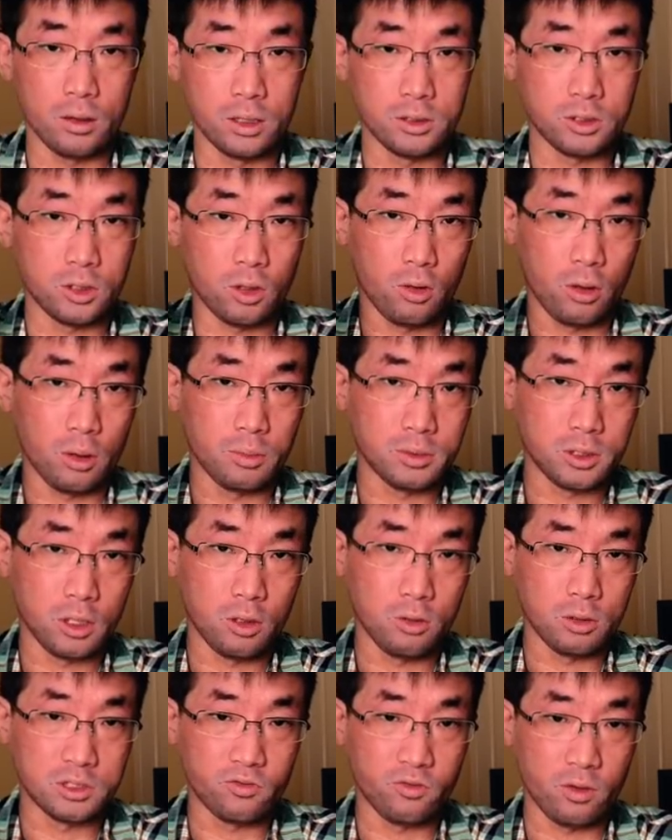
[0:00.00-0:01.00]
this whole
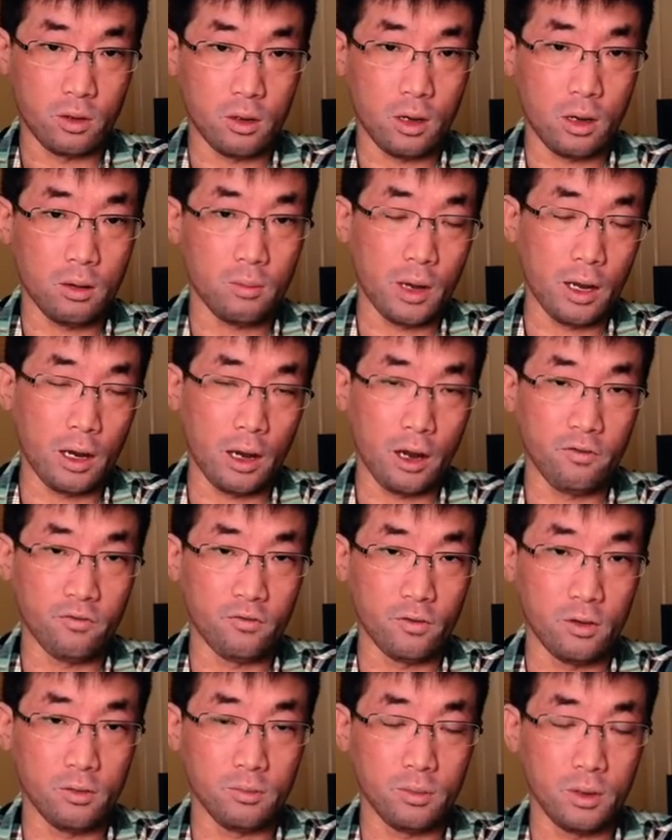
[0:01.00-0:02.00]
episode is filmed on my
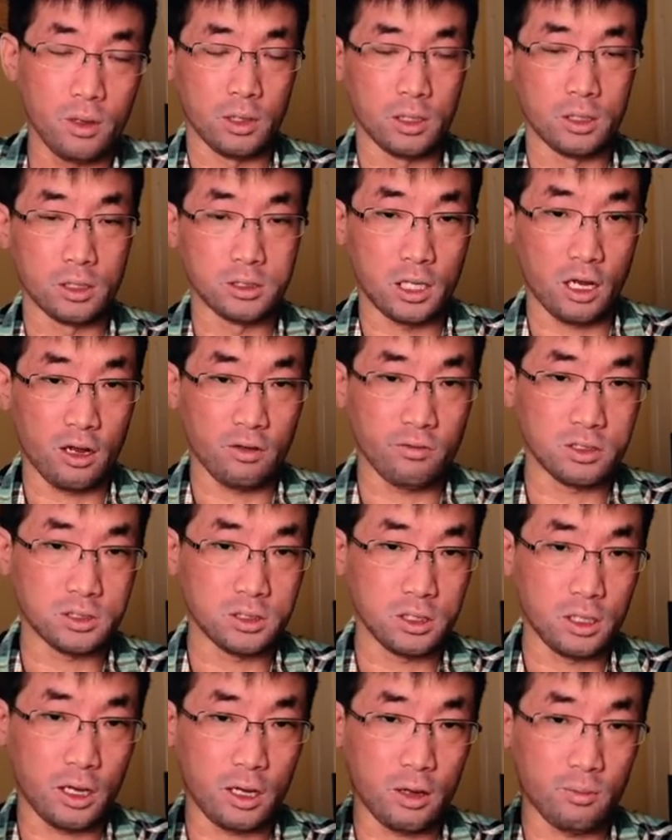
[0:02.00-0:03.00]
iPhone because
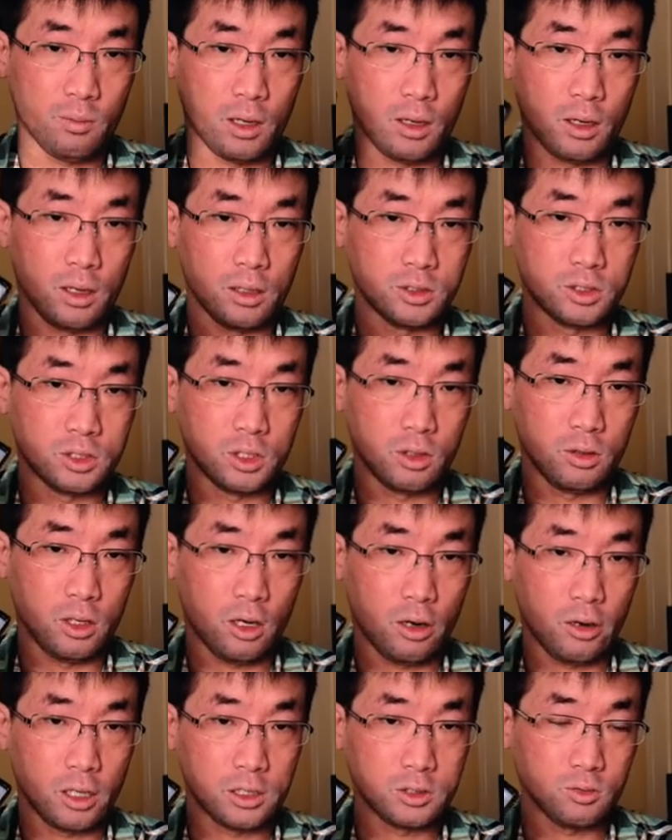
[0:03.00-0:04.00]
obviously I have my Sony
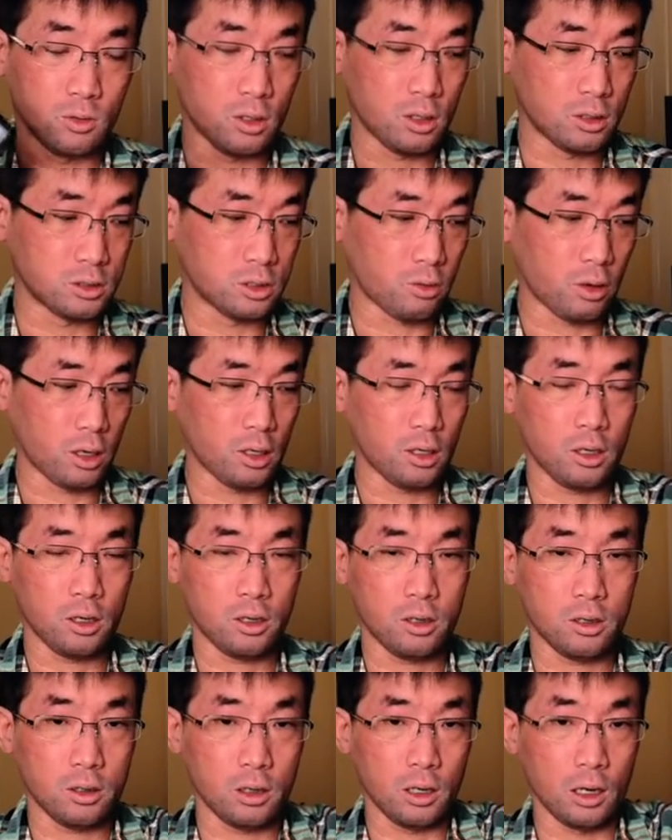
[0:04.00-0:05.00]
RX100 right
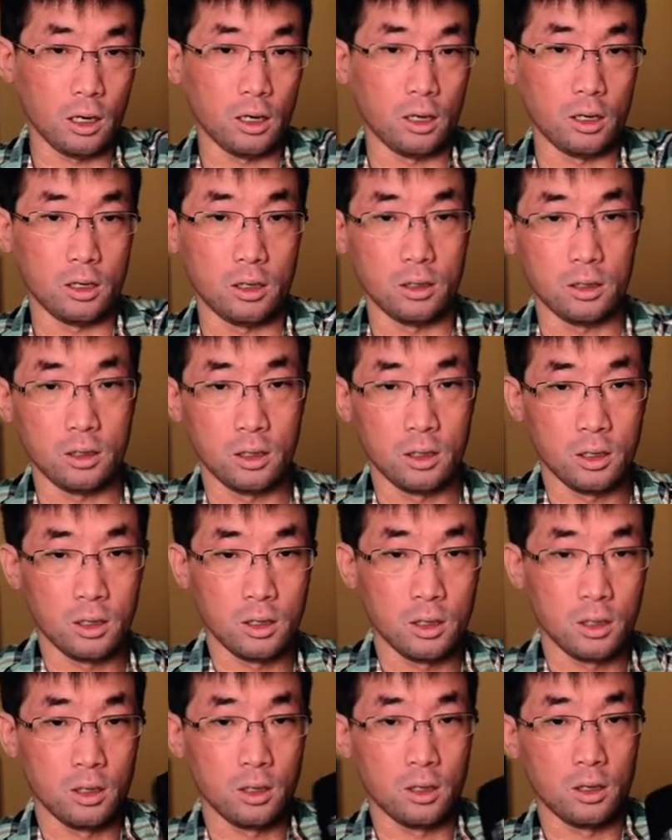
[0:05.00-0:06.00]
here and
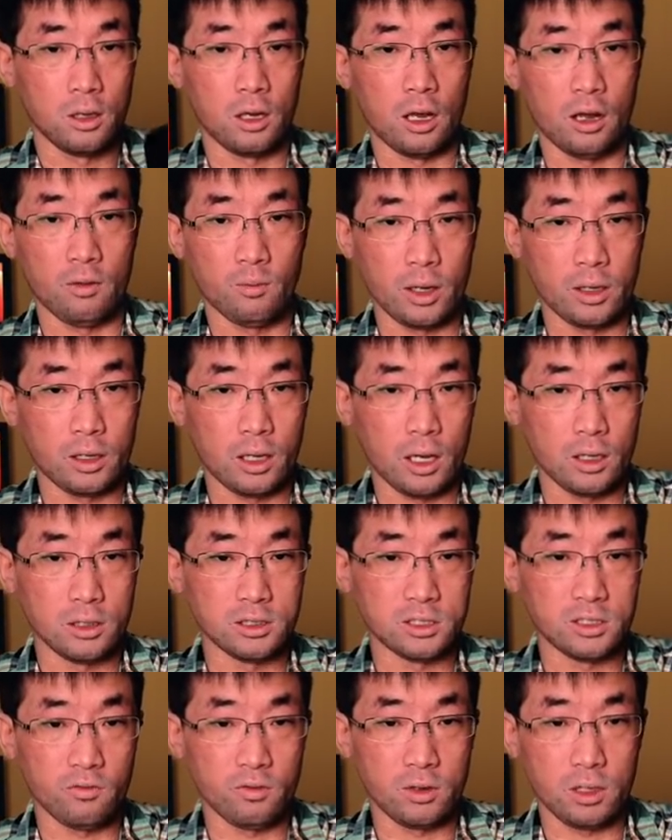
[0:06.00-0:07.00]
have my Canon
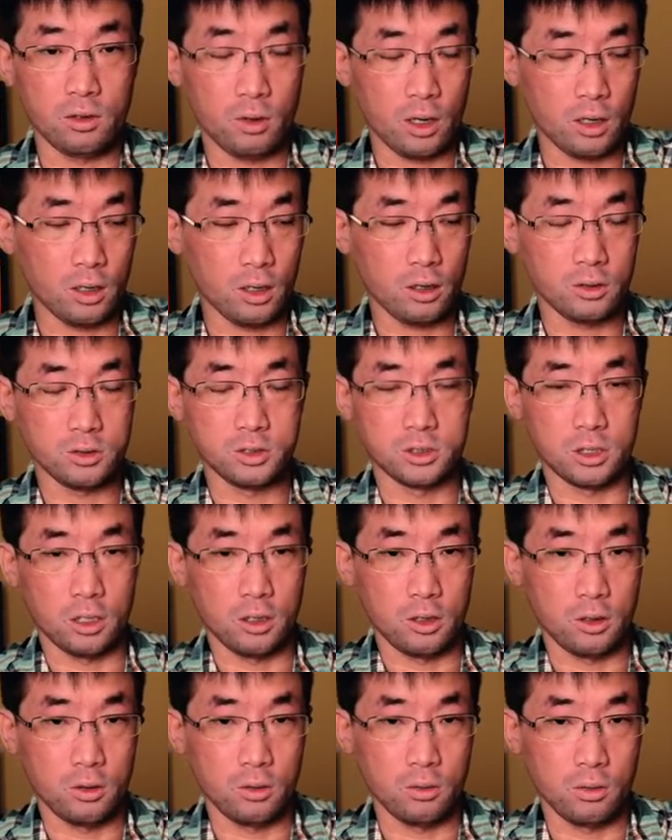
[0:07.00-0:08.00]
7D right here,
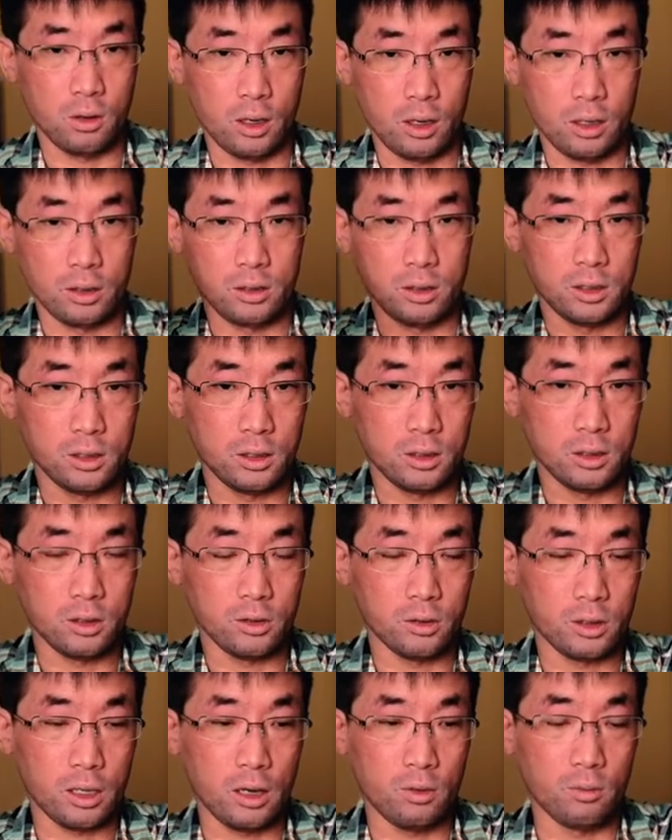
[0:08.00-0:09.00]
so I needed
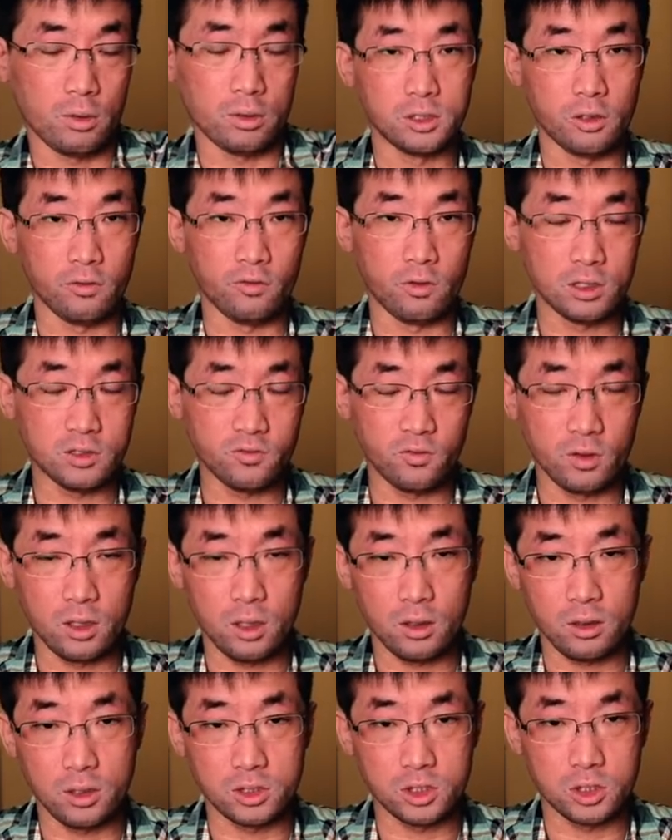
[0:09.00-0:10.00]
another camera. So this
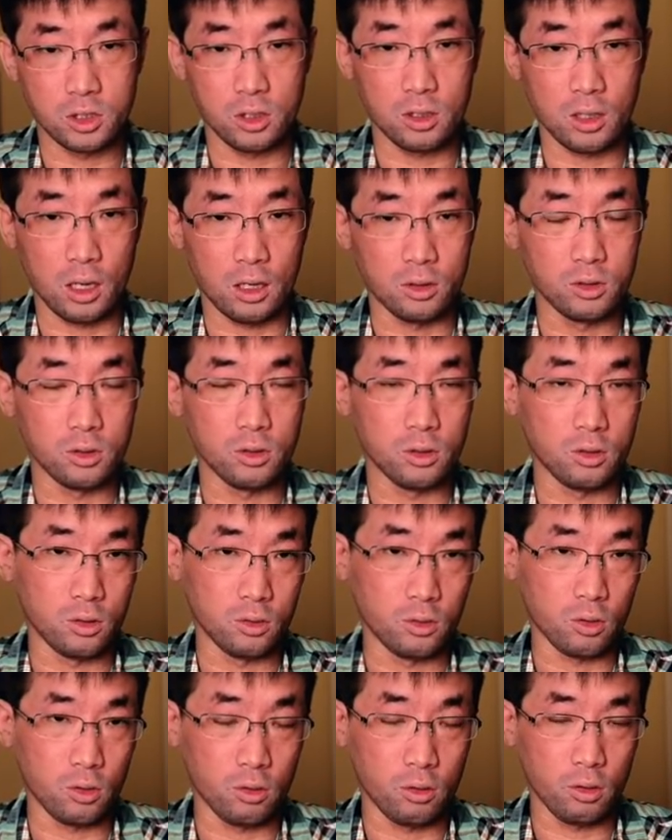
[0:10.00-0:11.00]
video looks good. I'll do a
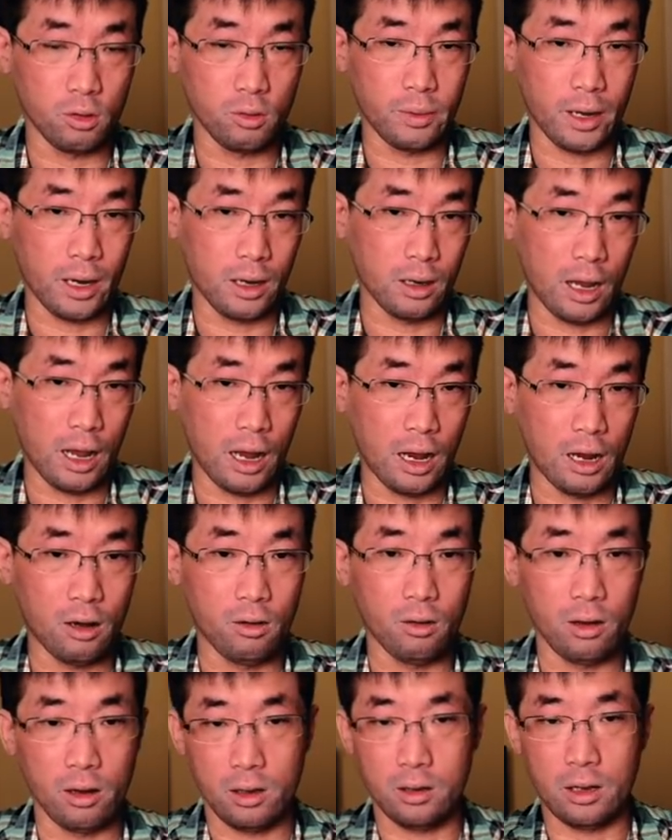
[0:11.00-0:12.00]
tutorial about
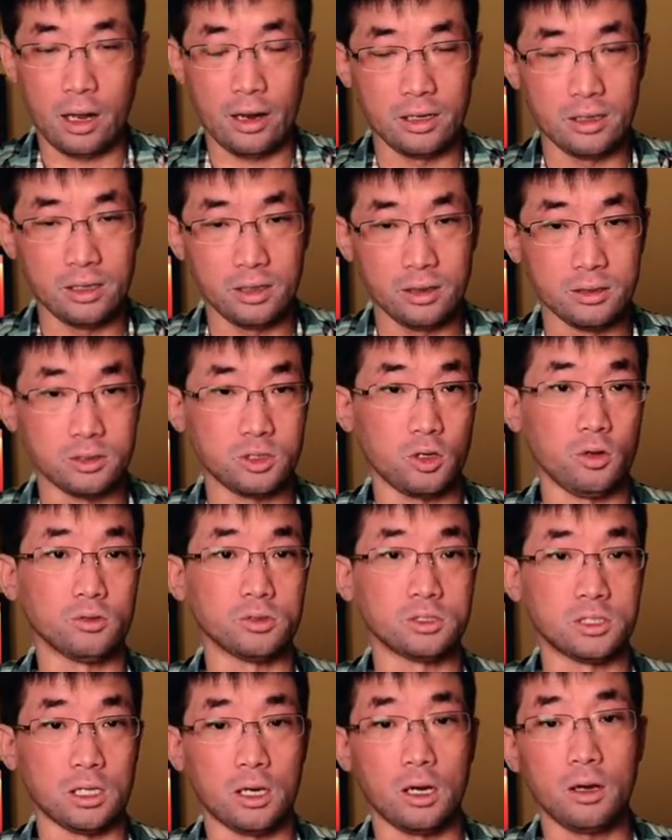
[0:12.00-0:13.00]
how I did this whole
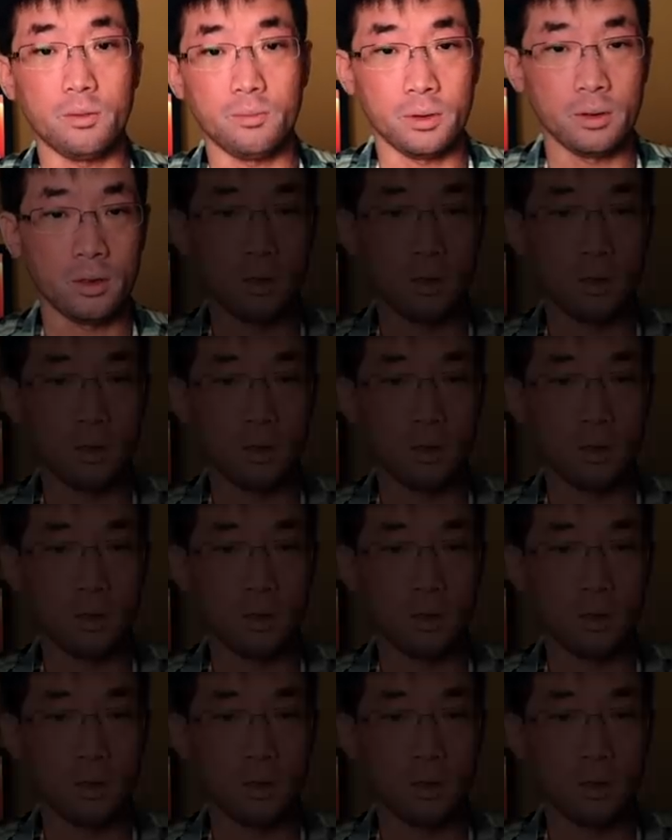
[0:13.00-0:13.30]
setup